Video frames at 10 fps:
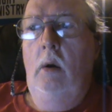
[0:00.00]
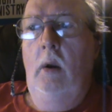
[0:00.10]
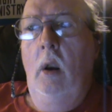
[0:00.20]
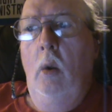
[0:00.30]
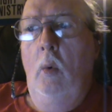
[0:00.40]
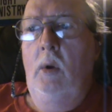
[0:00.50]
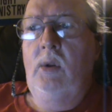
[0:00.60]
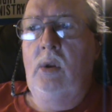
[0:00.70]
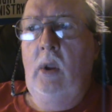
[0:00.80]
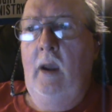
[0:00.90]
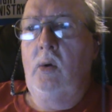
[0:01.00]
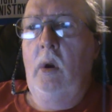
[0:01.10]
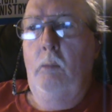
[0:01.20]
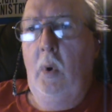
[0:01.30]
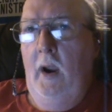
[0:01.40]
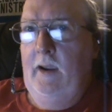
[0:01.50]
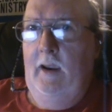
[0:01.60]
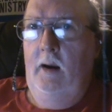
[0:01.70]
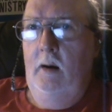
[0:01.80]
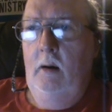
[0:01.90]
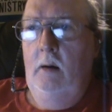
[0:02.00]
They're the ones that's actually breaking.